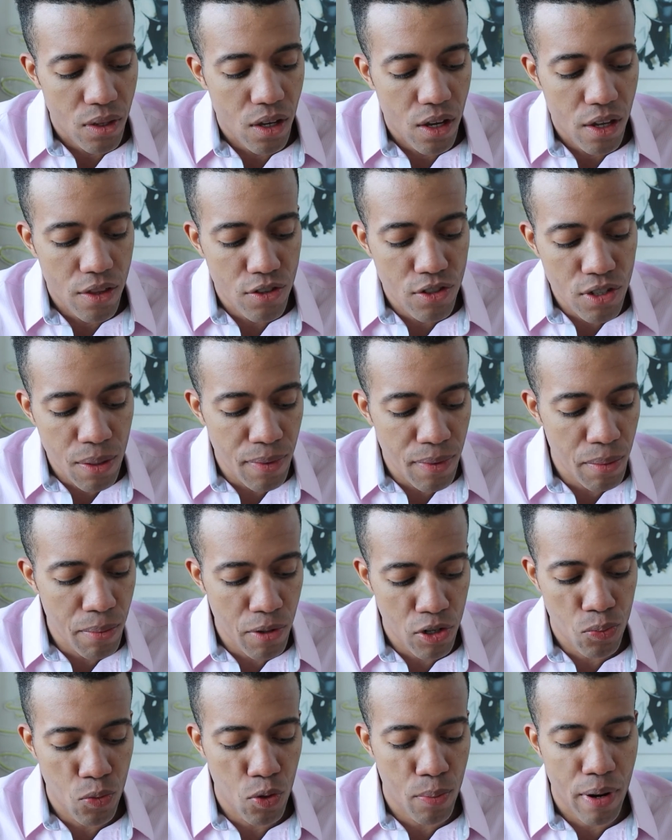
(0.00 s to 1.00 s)
There's something
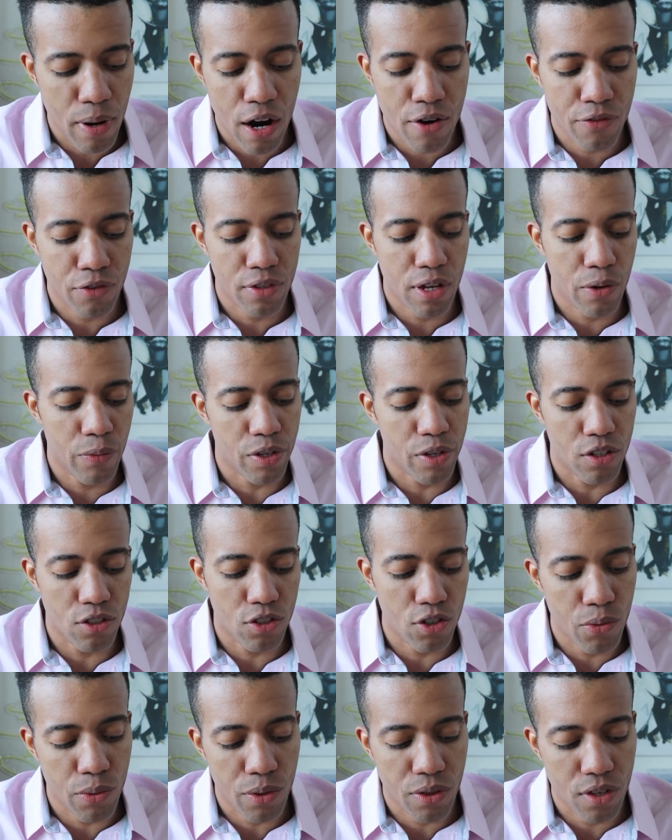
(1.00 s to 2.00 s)
much more powerful that we can
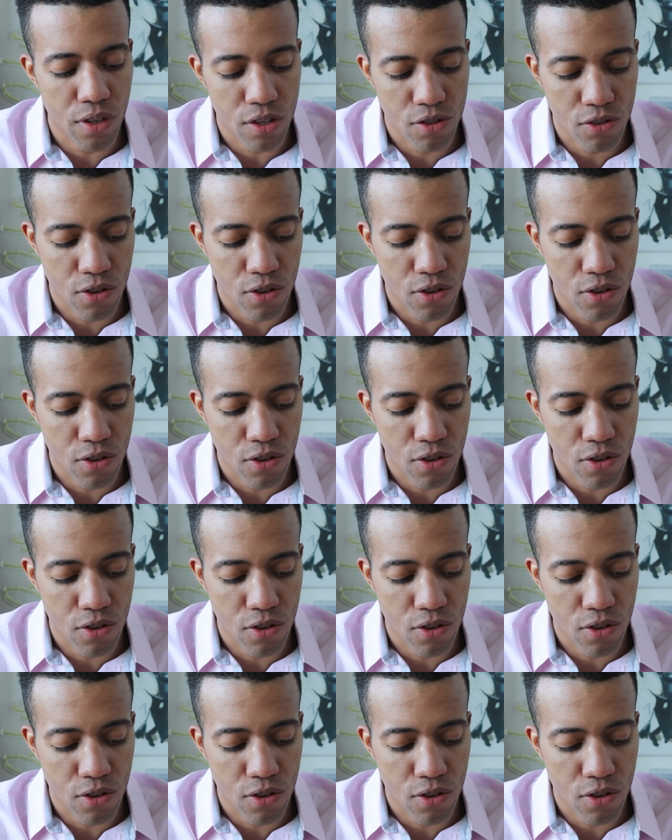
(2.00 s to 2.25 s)
do with this.